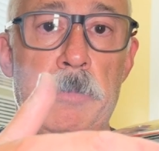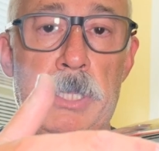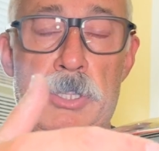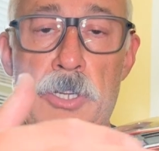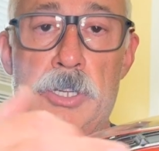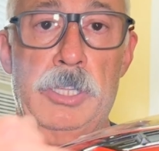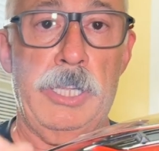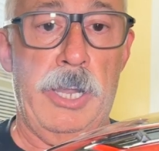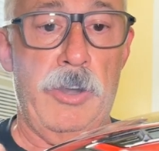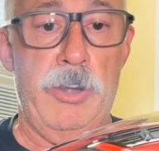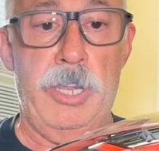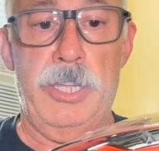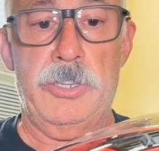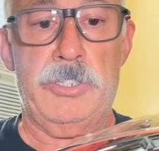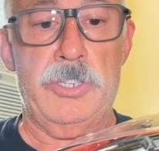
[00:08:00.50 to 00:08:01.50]
but the
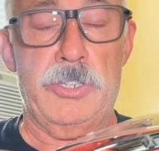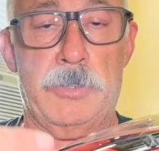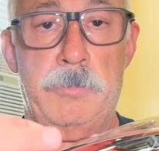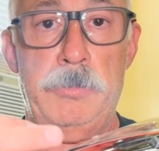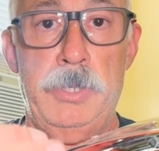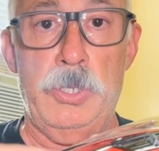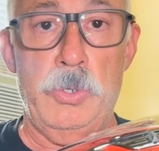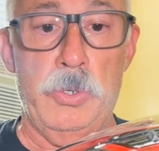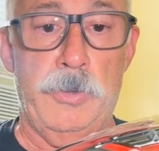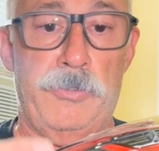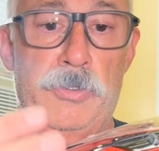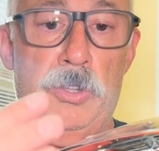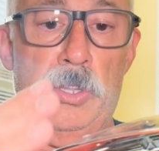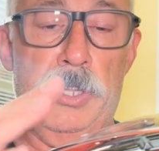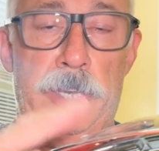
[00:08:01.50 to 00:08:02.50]
clarity is just
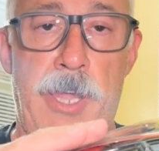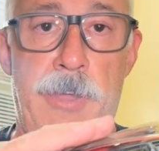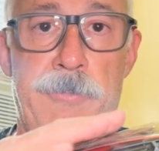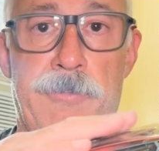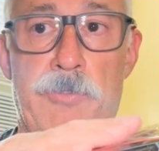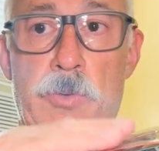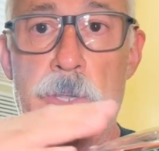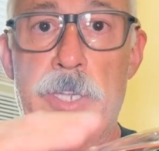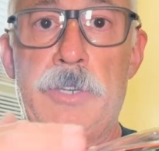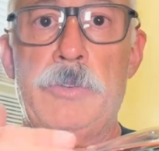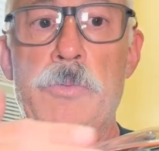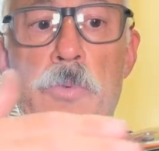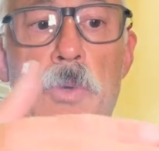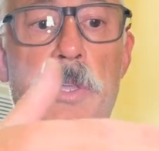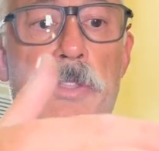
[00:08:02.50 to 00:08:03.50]
beautiful, and I've
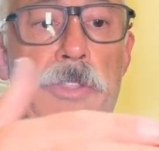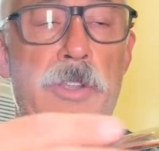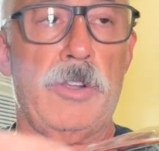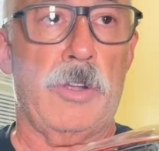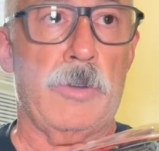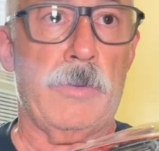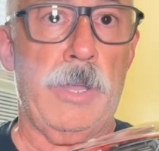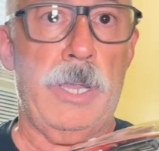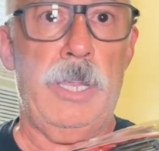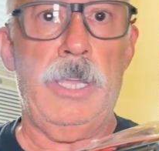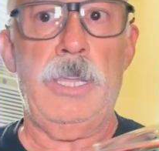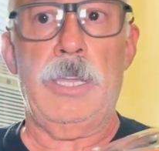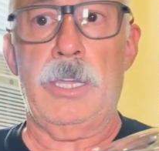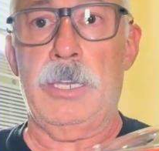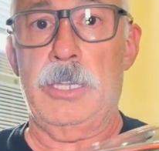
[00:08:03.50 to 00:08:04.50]
ridden with it
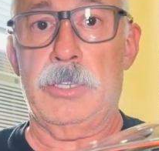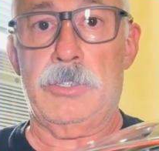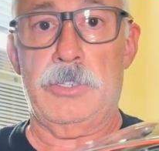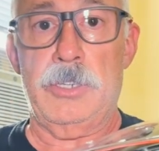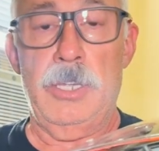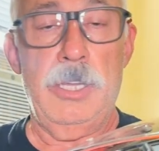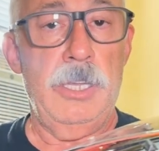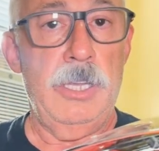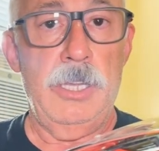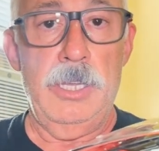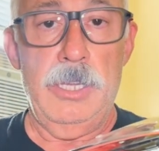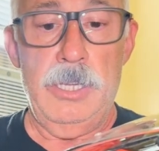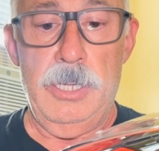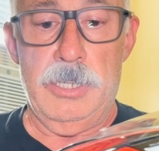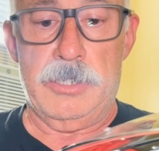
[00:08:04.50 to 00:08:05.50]
already, and it's
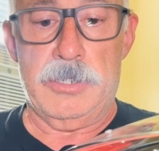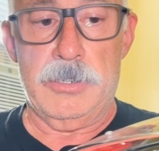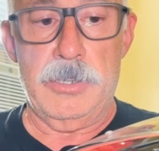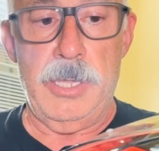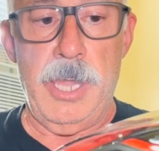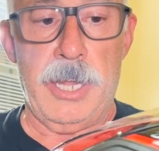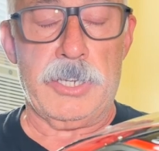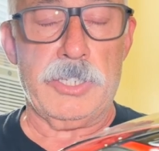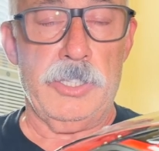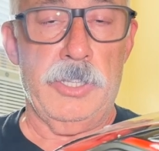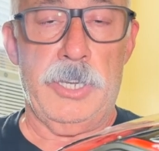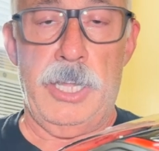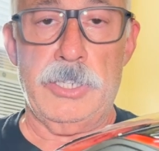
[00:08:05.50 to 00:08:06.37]
it's excellent.